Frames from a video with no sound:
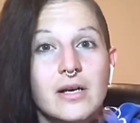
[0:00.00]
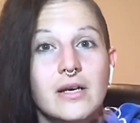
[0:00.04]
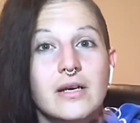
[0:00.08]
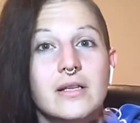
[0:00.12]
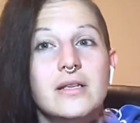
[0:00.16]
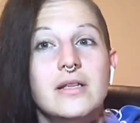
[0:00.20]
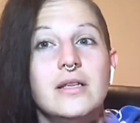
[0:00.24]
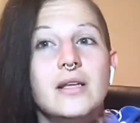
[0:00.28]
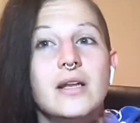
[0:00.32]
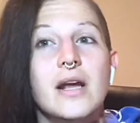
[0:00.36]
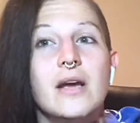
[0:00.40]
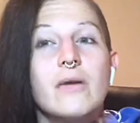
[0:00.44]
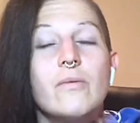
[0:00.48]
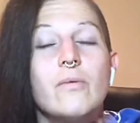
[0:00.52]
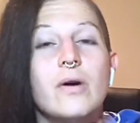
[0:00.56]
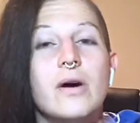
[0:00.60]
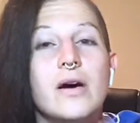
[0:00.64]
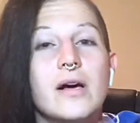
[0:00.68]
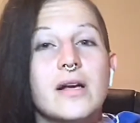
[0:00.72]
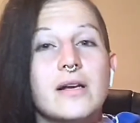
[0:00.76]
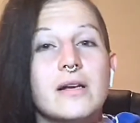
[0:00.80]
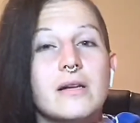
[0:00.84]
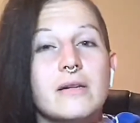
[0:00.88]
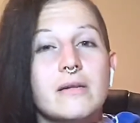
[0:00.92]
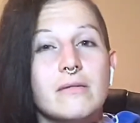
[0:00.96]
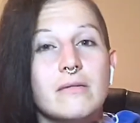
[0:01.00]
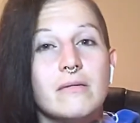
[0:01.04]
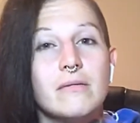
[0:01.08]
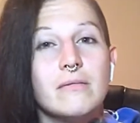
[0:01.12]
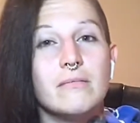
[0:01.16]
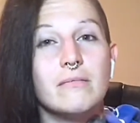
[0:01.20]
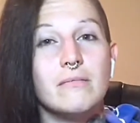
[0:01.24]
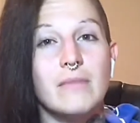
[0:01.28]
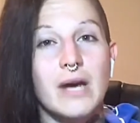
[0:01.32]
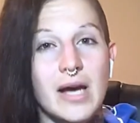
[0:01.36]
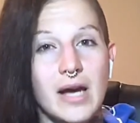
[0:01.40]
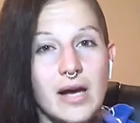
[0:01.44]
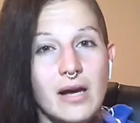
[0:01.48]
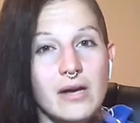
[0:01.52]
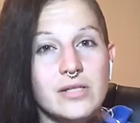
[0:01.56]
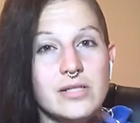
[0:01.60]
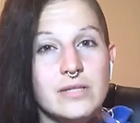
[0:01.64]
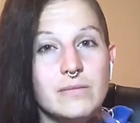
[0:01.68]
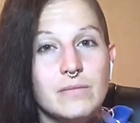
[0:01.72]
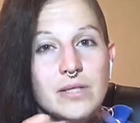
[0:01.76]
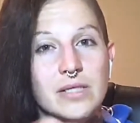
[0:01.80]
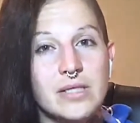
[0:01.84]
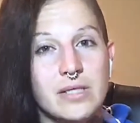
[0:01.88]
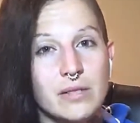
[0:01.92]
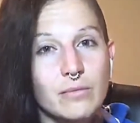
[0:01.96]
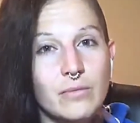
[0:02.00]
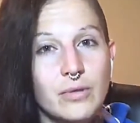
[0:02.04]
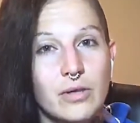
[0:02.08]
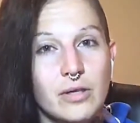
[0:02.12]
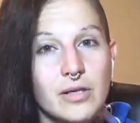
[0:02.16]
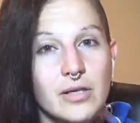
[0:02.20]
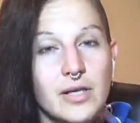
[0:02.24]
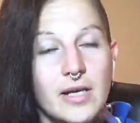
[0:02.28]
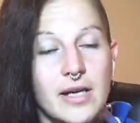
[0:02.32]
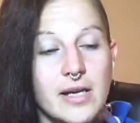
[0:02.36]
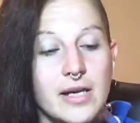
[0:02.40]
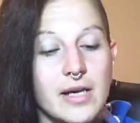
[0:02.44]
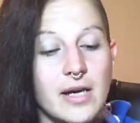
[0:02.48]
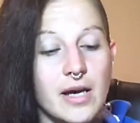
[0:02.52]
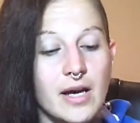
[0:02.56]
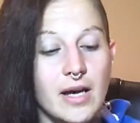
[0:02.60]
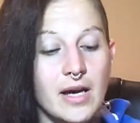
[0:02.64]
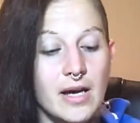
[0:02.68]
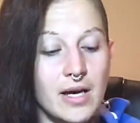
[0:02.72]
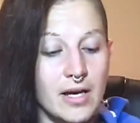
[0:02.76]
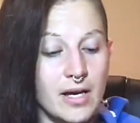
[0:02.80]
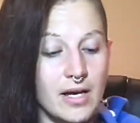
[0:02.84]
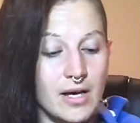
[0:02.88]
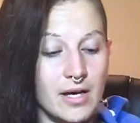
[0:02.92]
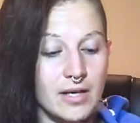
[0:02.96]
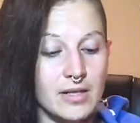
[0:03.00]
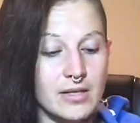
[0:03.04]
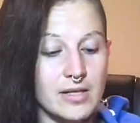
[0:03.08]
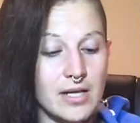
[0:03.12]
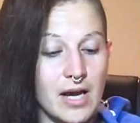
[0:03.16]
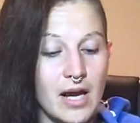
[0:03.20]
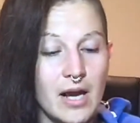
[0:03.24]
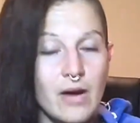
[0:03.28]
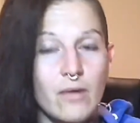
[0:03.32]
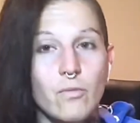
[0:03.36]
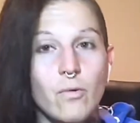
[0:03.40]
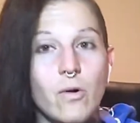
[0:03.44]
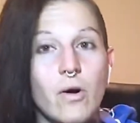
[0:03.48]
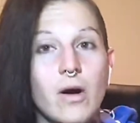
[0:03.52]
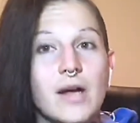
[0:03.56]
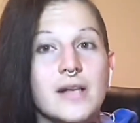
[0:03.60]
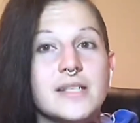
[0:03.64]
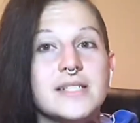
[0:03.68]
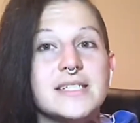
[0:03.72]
that I want my house to be similar, like, and I want